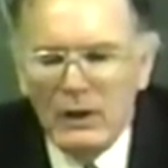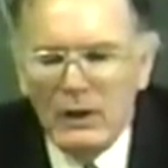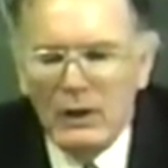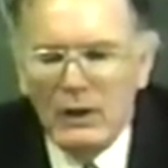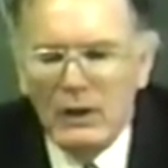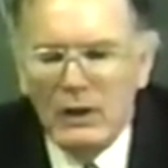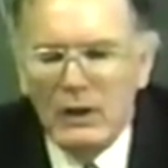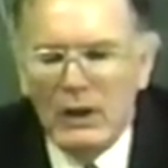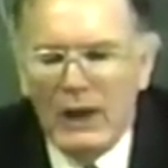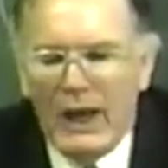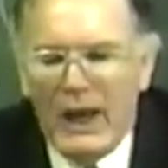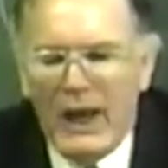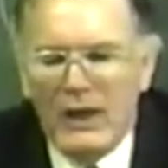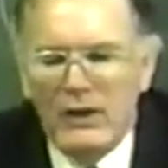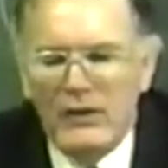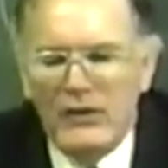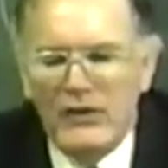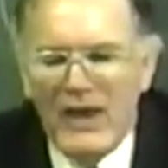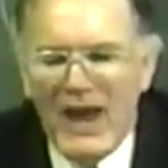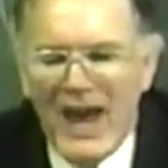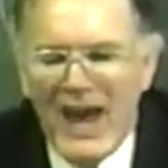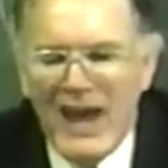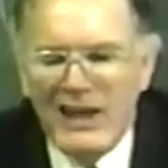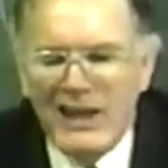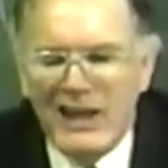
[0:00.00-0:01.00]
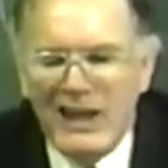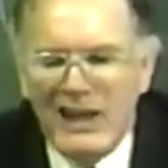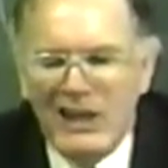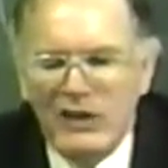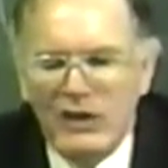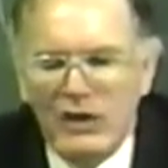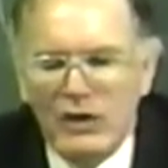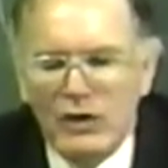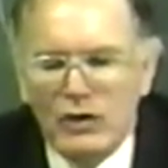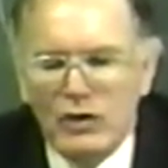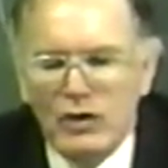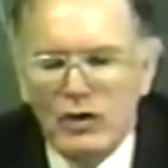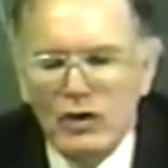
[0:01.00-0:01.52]
and that in the
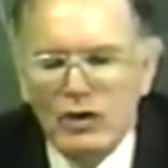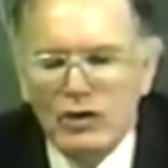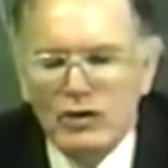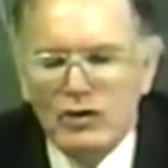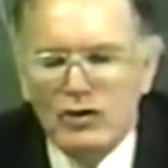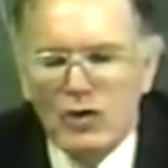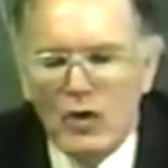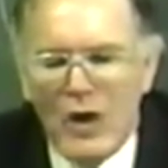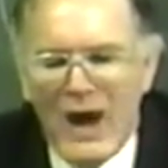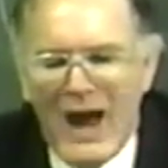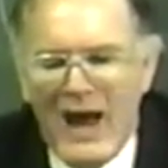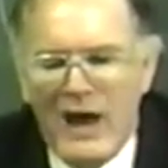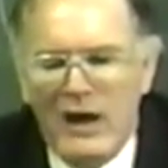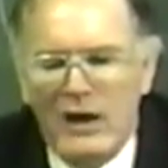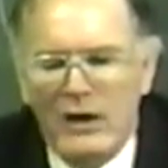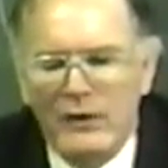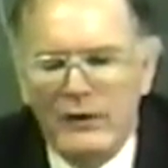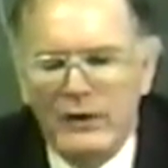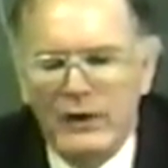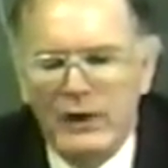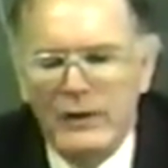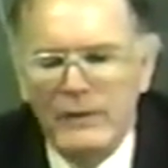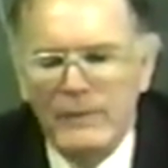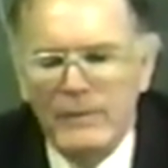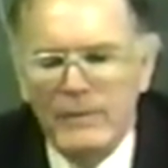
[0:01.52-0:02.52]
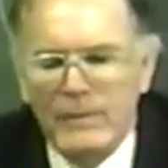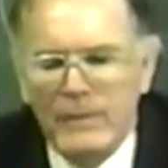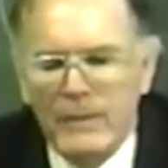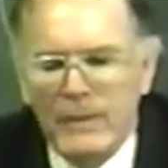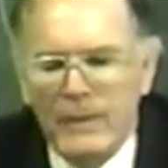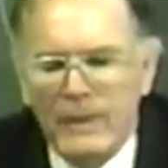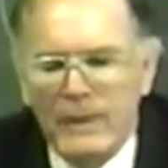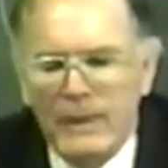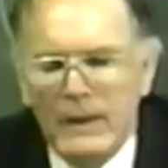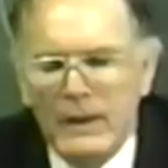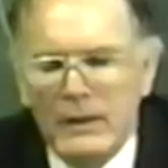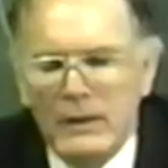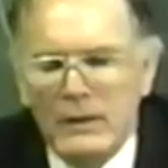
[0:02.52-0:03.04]
good ground,
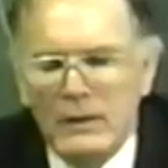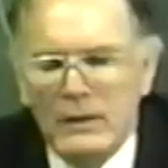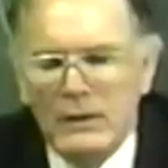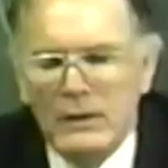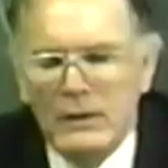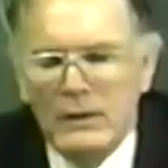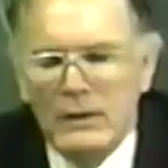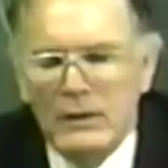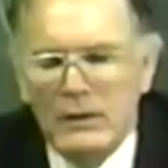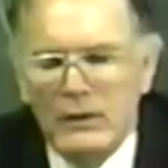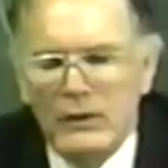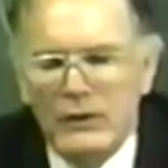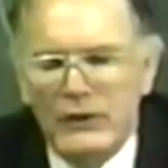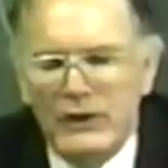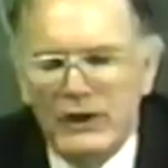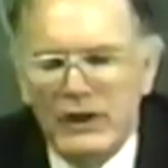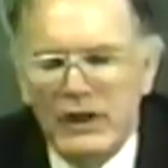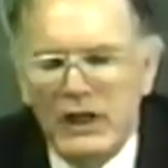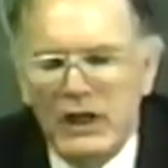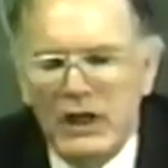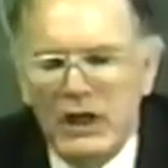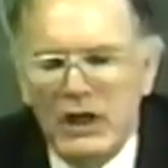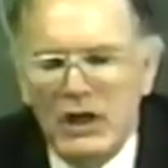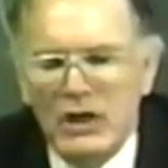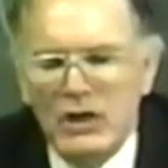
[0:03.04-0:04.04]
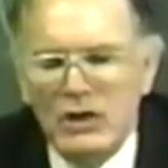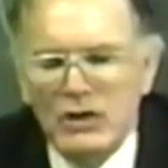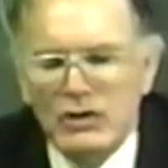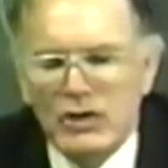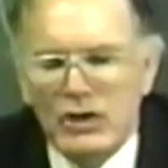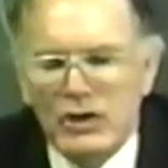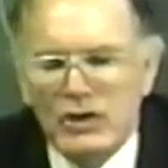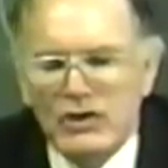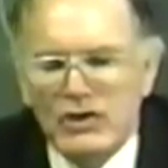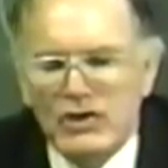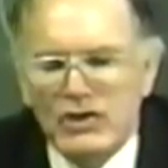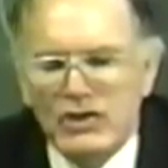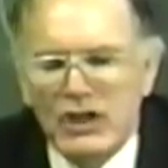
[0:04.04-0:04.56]
these are
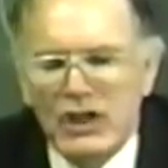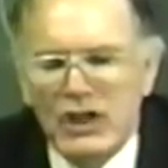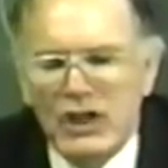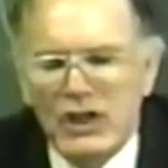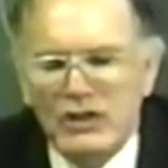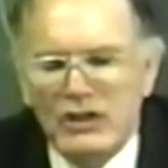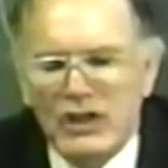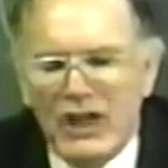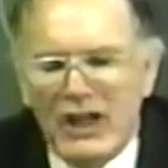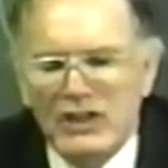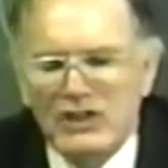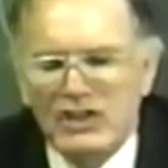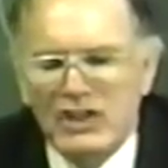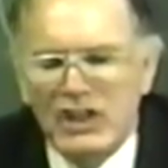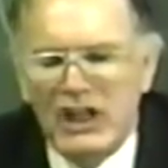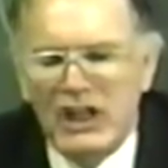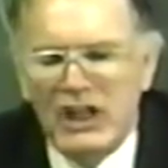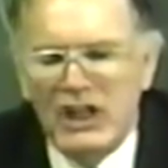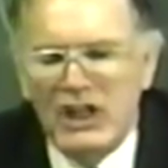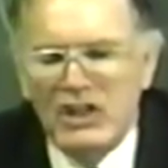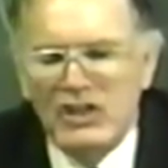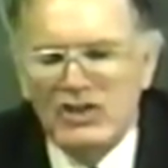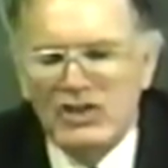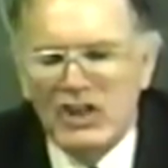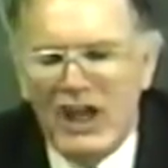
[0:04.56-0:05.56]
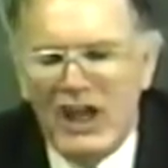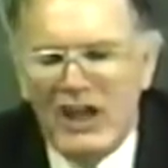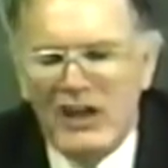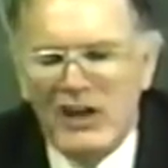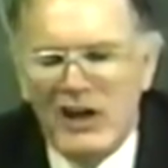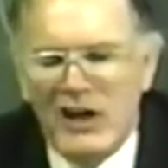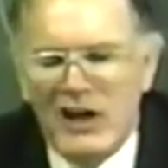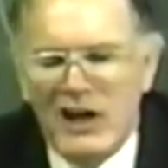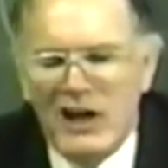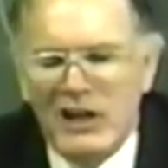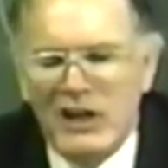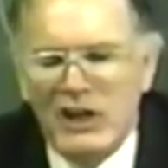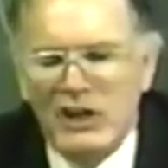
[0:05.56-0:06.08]
such as is an
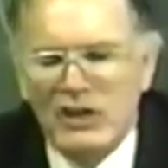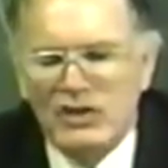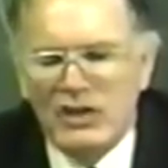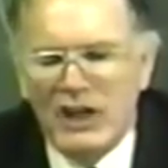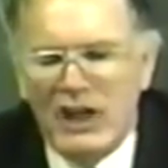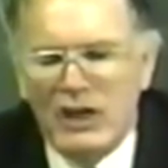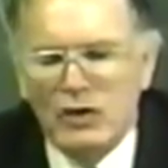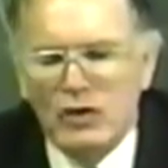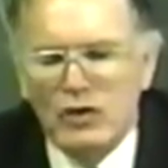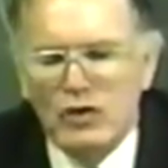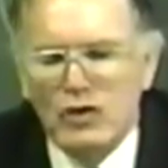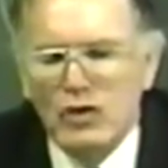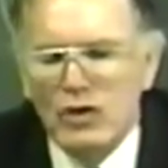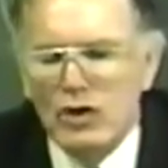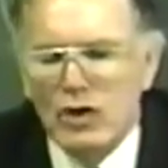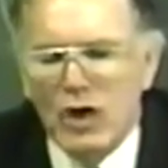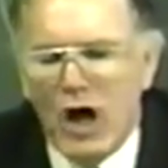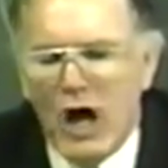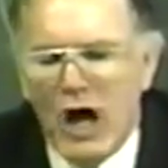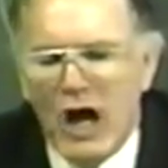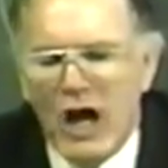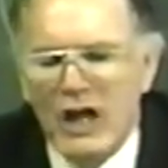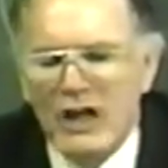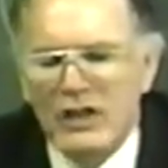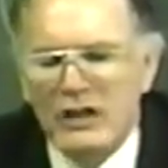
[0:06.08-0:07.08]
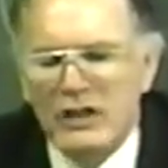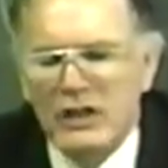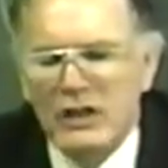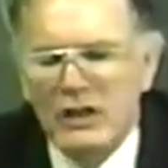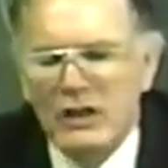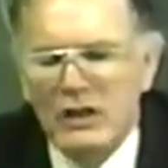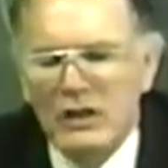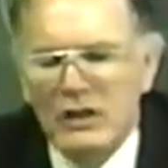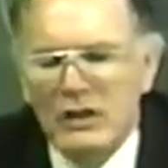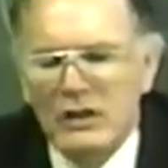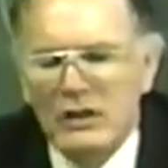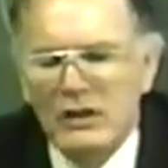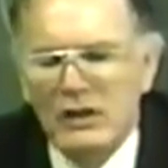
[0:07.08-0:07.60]
honest and good heart,
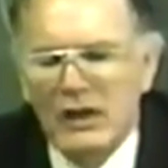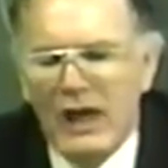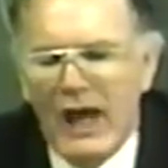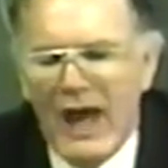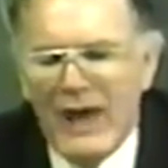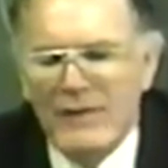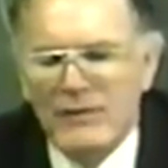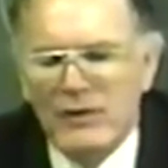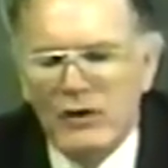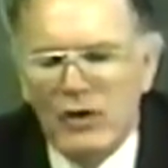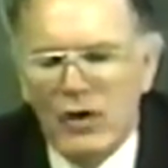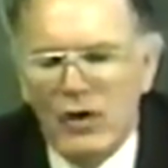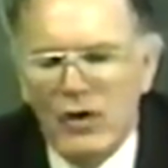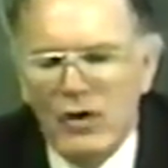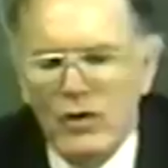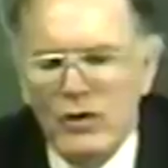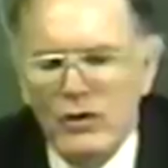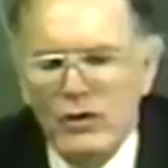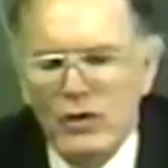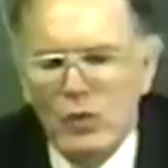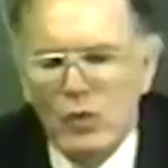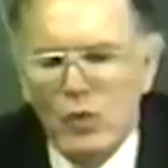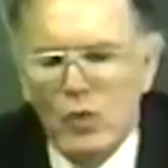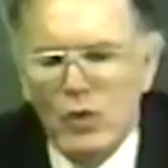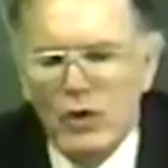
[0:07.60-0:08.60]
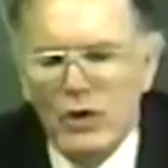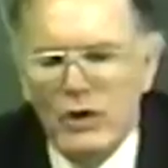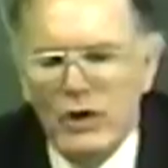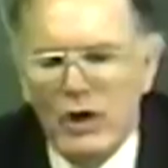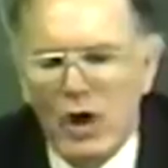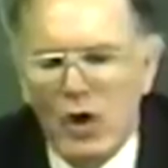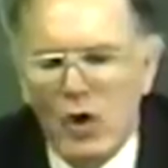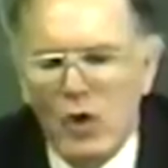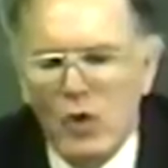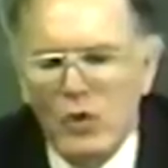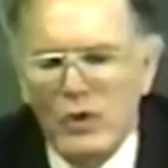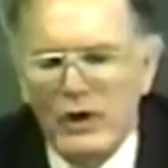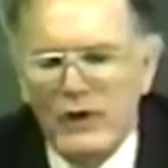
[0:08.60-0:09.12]
having heard the word,
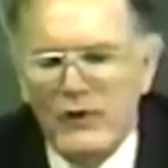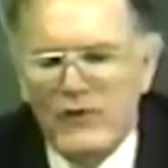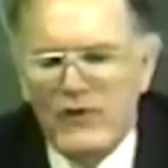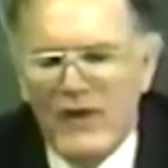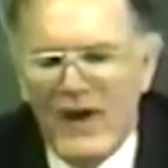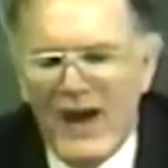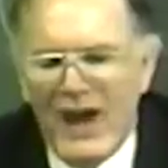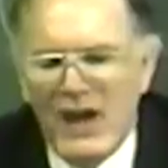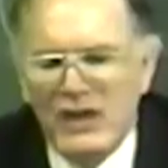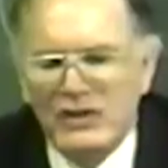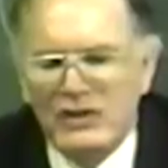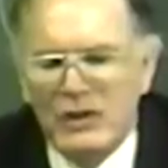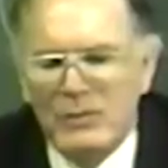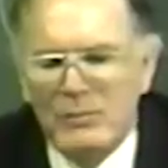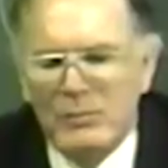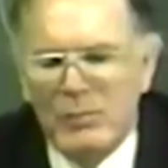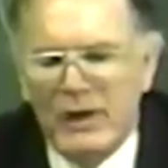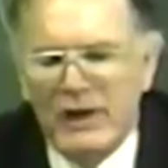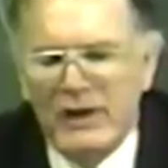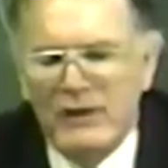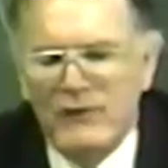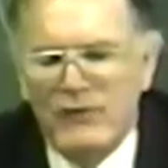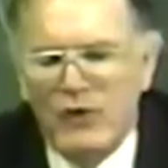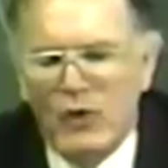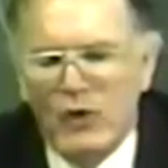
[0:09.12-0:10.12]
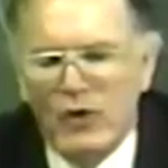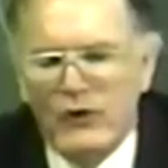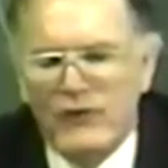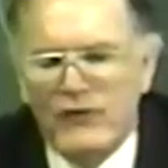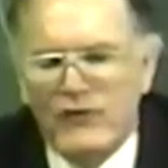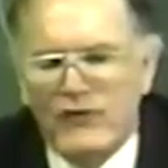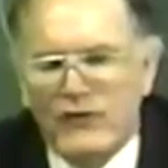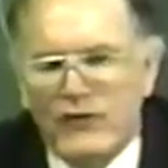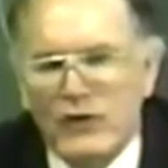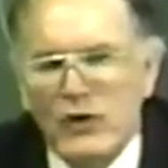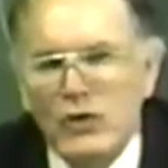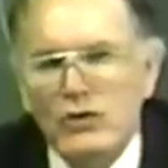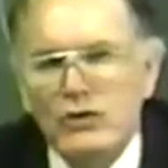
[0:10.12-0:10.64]
hold it fast, and bring forth
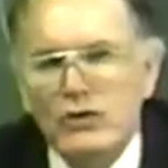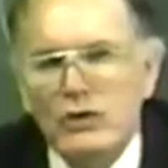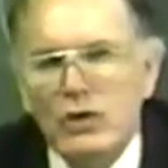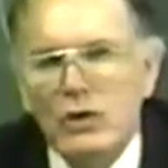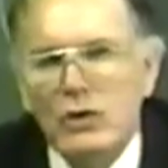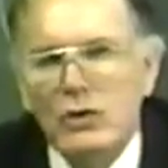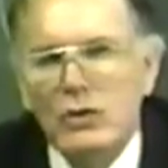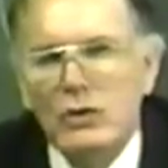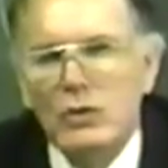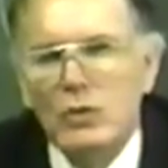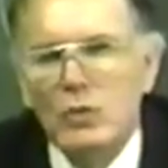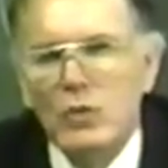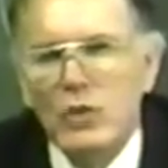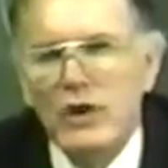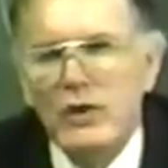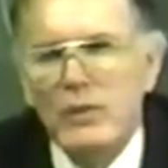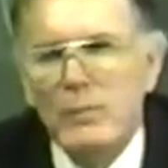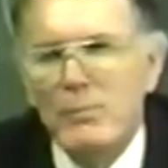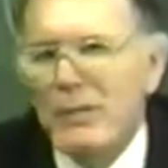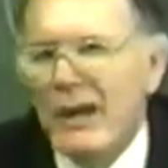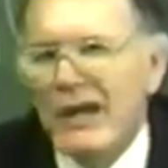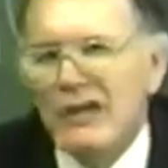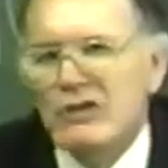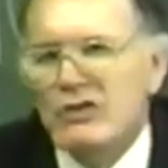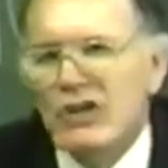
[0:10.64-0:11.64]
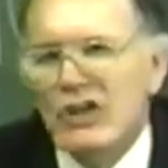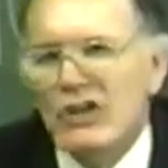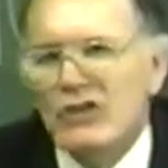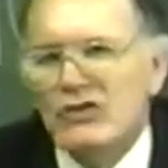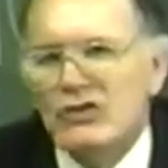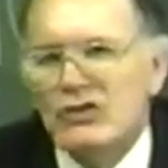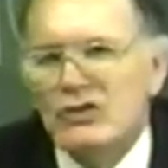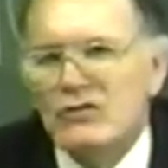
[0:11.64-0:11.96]
fruit with patience.